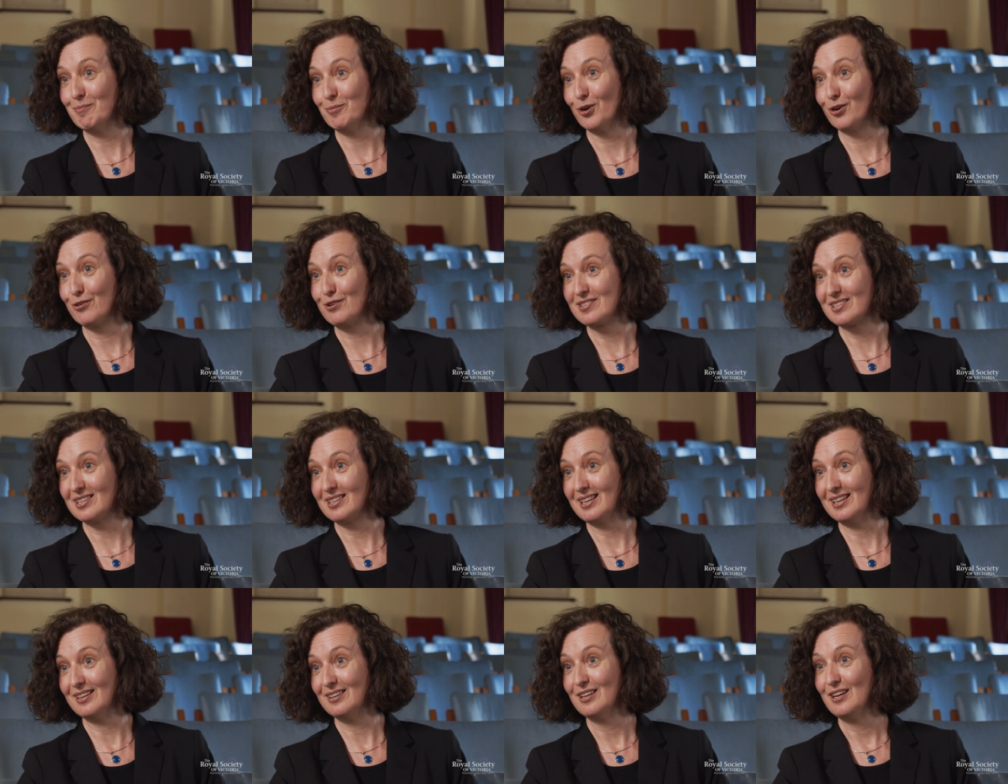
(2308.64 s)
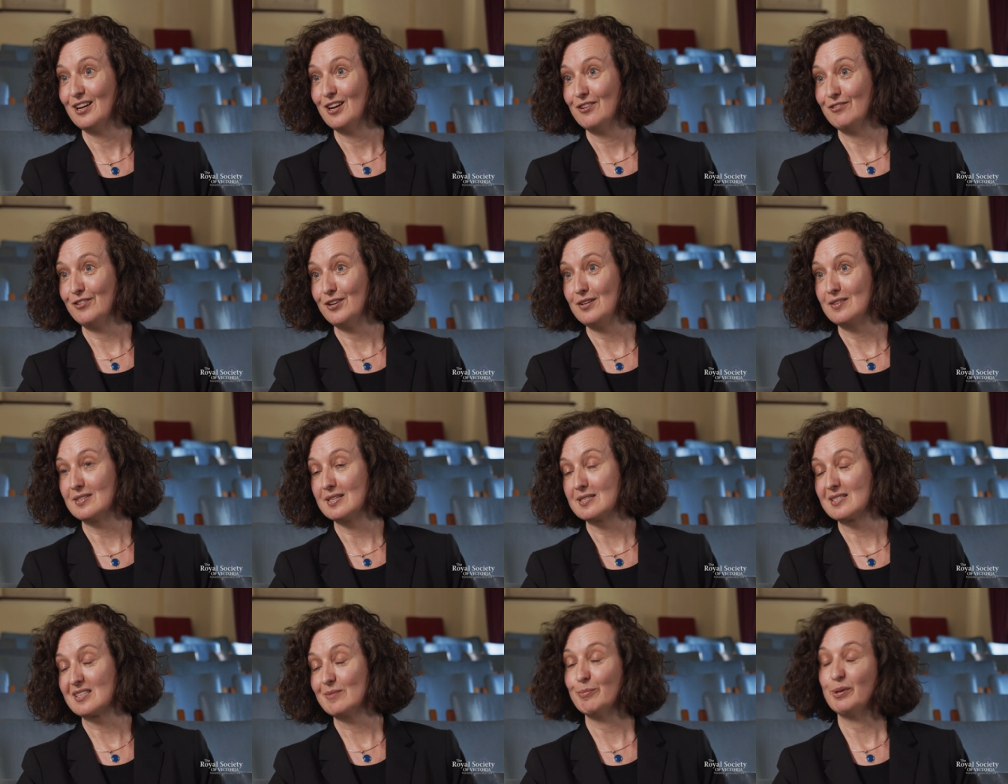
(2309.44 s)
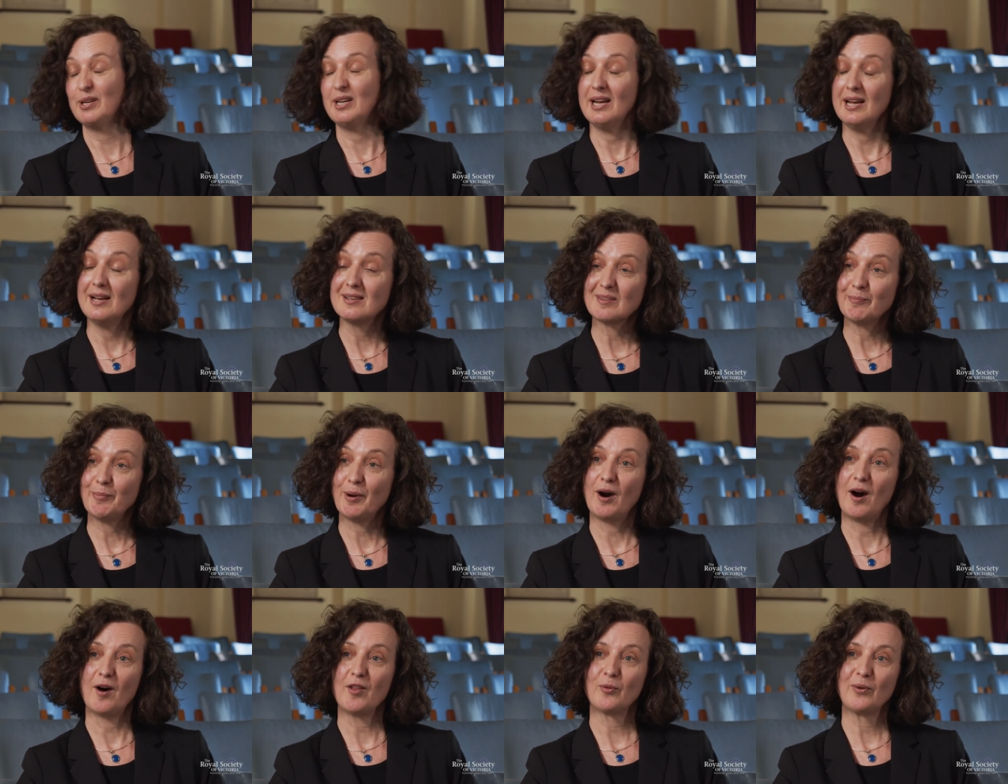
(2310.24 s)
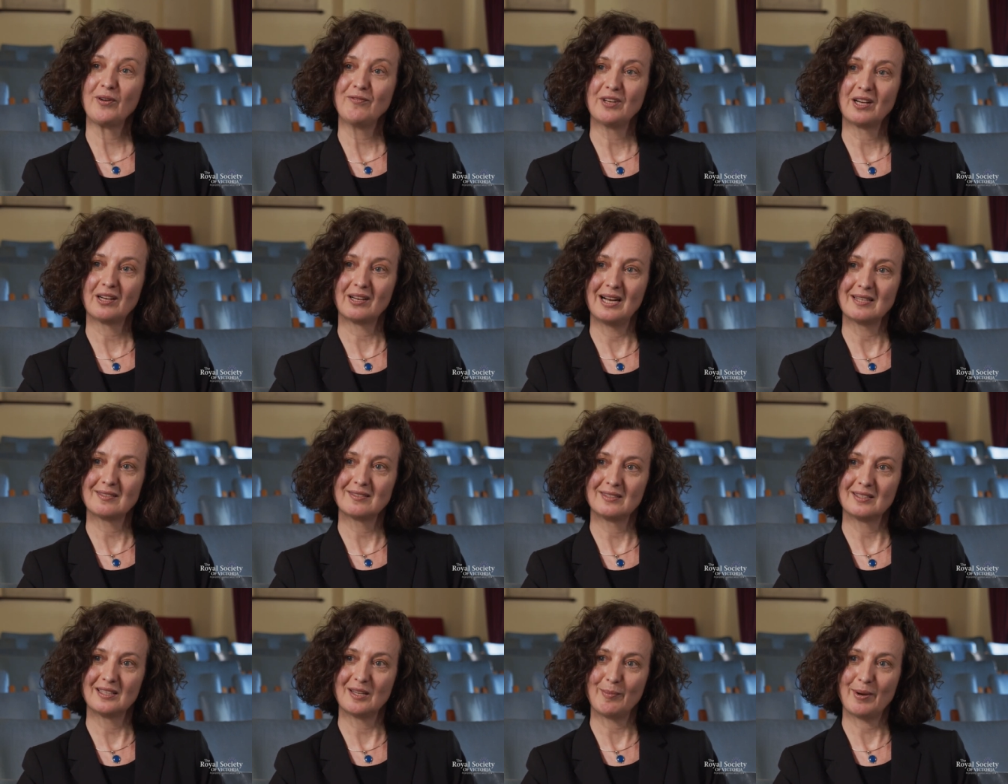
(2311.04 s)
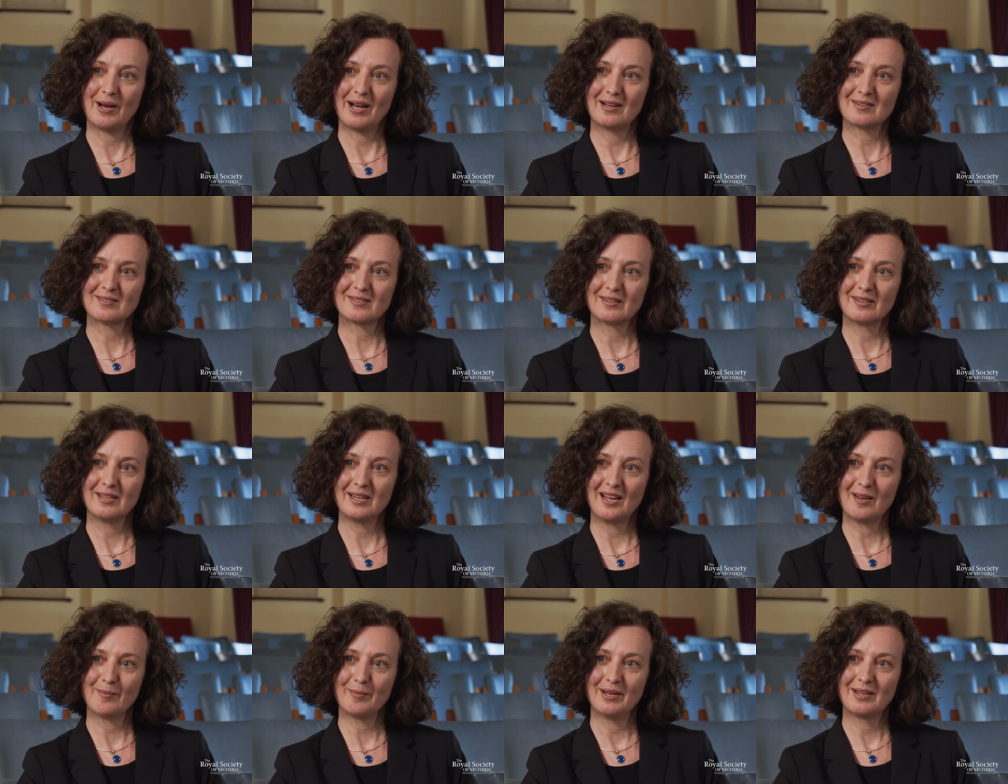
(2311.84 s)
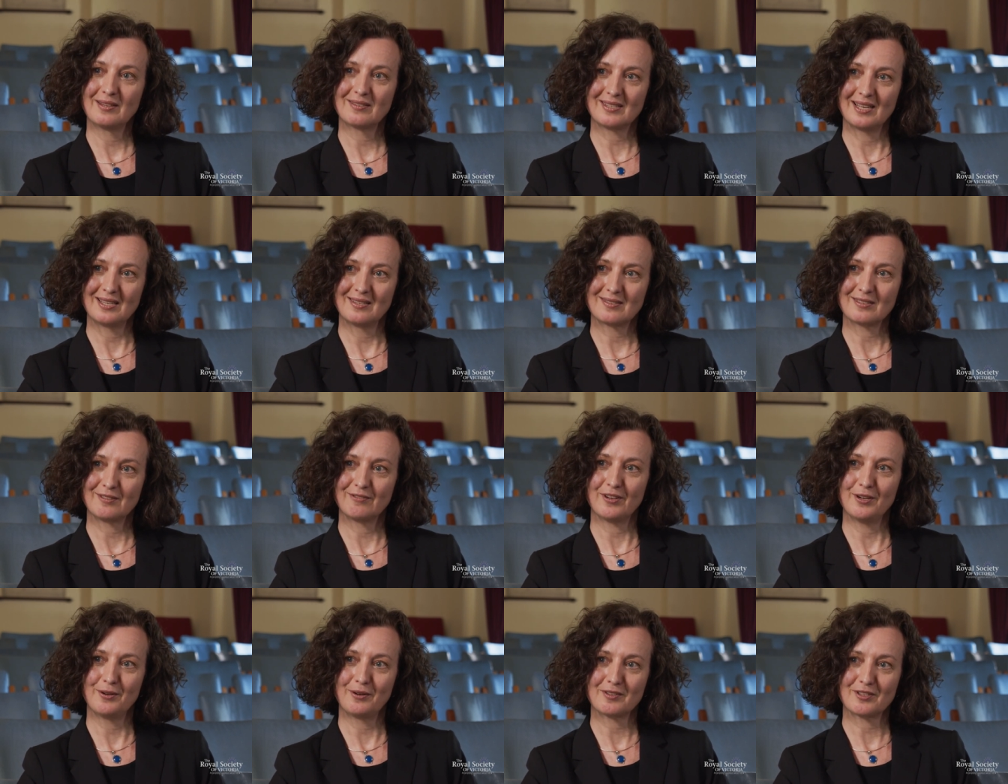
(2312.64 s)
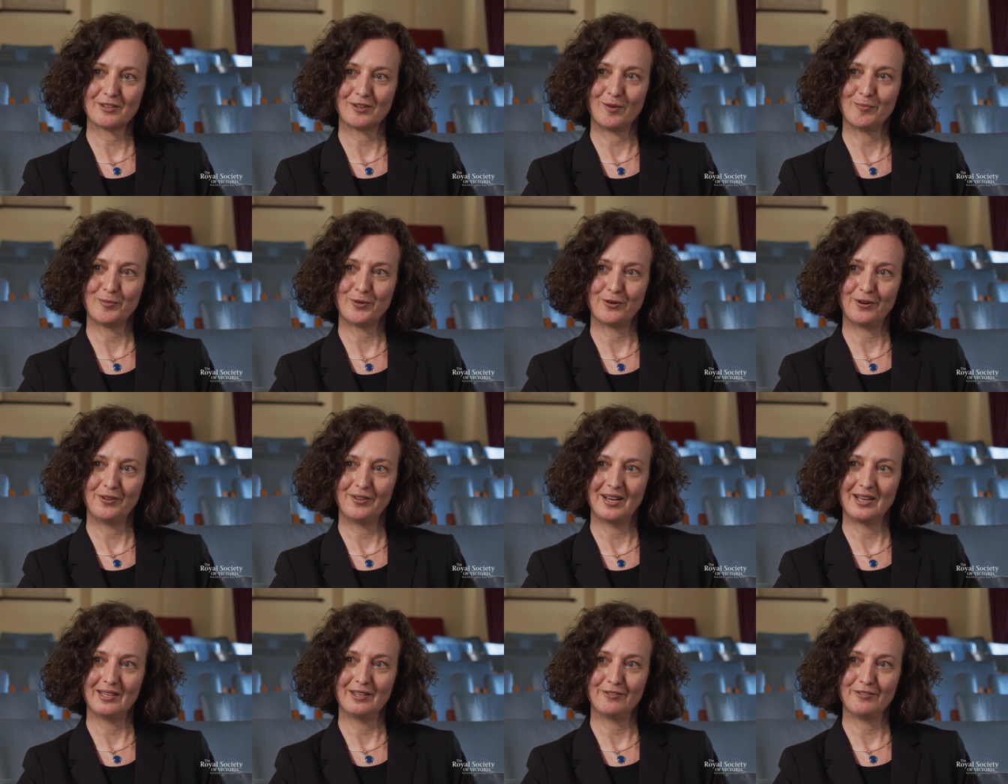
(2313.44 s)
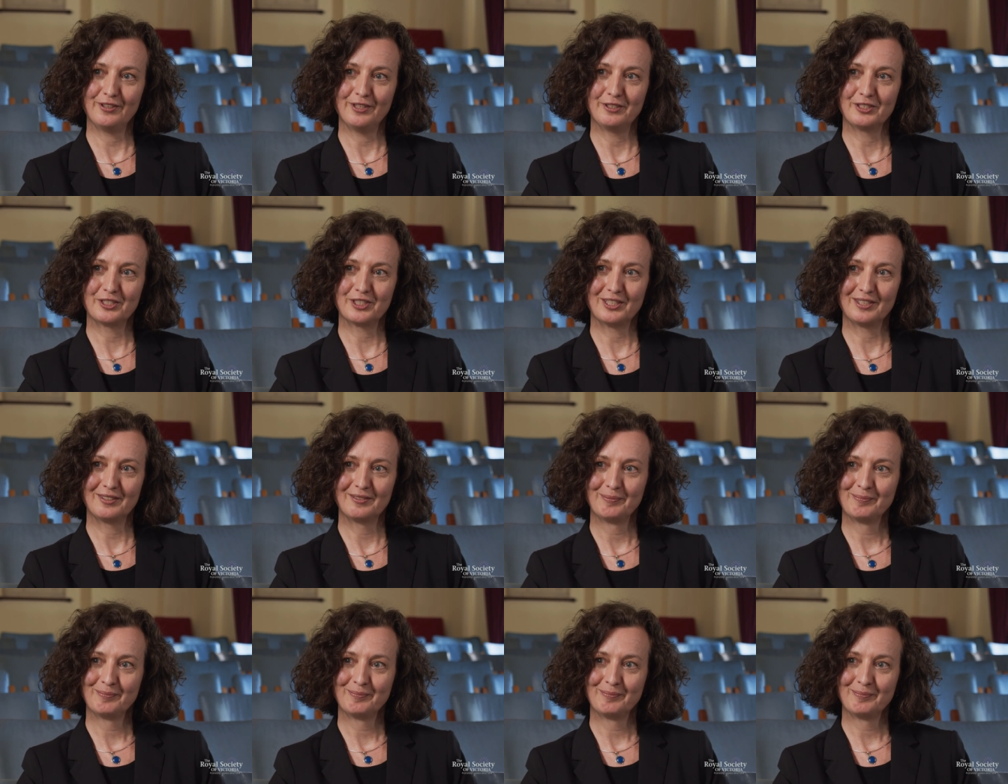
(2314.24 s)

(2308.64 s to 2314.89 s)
more resilient food system, but it is a part that we've neglected in the past. I think it makes sense to focus a lot more on that in the future.